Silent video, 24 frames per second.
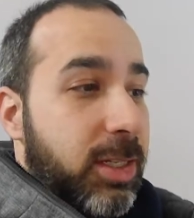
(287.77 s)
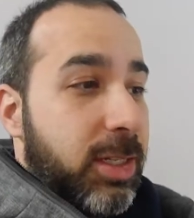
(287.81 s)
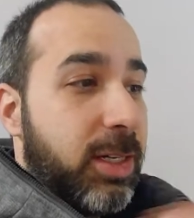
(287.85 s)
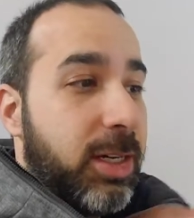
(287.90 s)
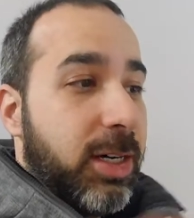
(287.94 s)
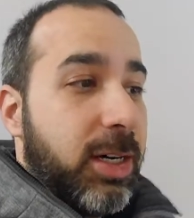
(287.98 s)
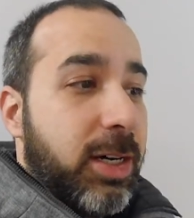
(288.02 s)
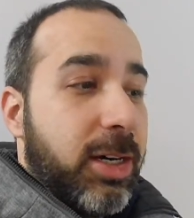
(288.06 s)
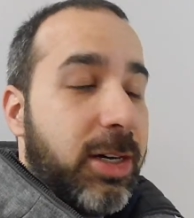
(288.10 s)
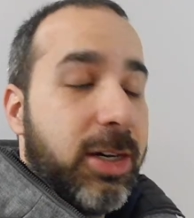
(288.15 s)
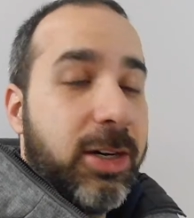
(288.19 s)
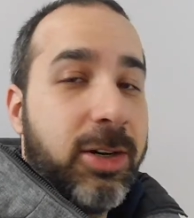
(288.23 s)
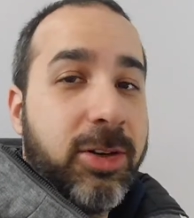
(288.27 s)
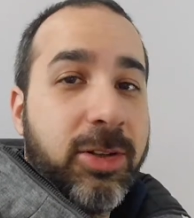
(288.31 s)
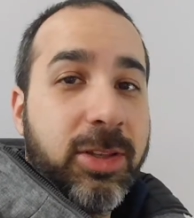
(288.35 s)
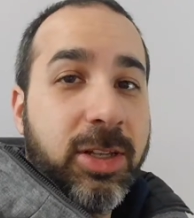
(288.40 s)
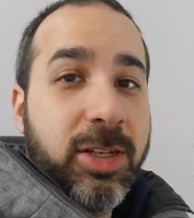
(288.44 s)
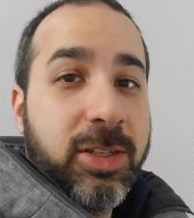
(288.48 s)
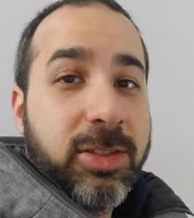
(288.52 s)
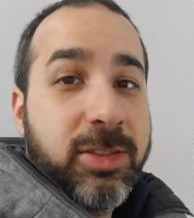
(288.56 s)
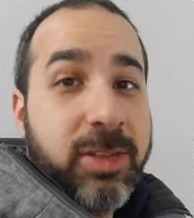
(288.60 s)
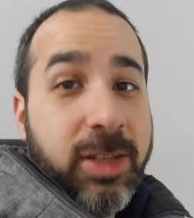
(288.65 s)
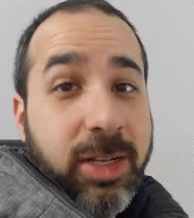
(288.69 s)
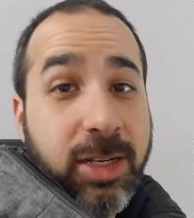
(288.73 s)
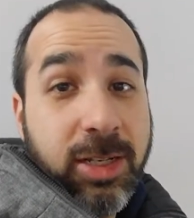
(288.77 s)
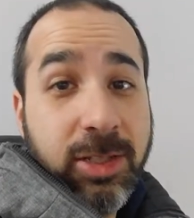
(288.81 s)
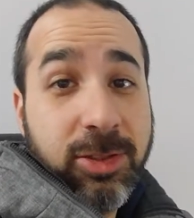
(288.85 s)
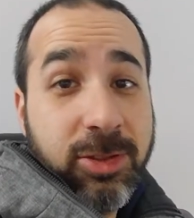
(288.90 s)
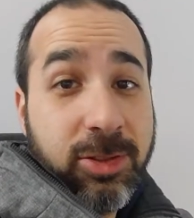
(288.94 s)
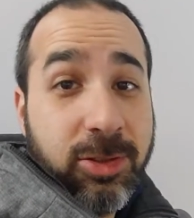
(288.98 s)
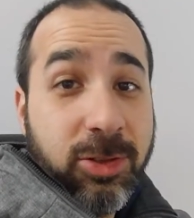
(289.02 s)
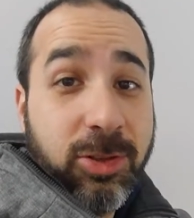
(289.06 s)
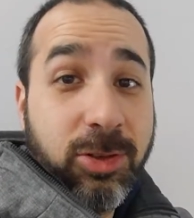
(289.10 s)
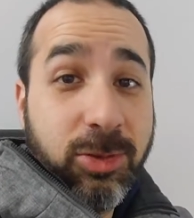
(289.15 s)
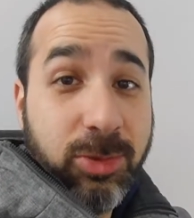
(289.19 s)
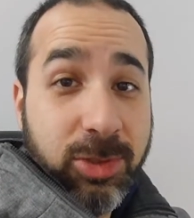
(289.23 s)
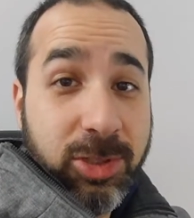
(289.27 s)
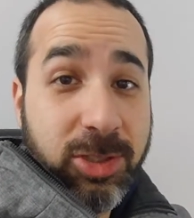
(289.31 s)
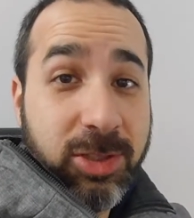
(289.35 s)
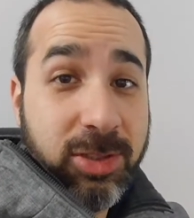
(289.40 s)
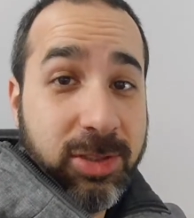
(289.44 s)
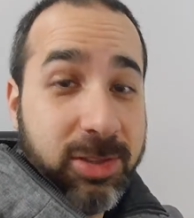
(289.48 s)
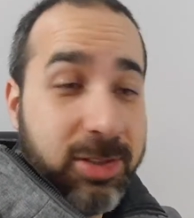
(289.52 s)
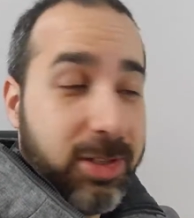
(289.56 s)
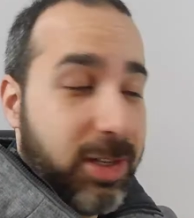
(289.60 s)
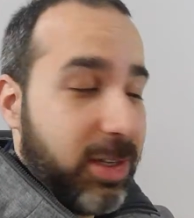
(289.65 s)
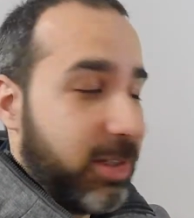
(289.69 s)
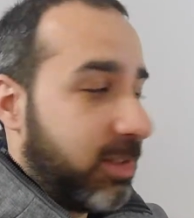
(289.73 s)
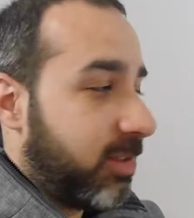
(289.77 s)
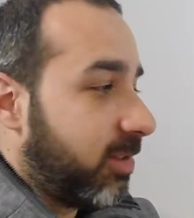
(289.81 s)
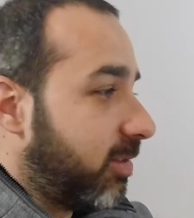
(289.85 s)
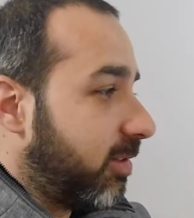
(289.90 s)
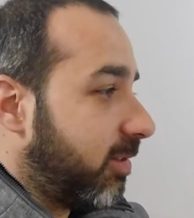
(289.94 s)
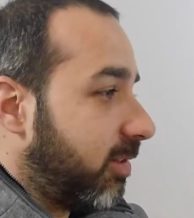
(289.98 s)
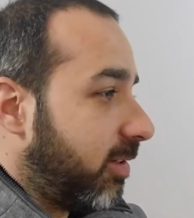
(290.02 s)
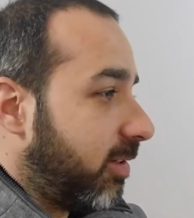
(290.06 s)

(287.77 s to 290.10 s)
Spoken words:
our second store, which is nice.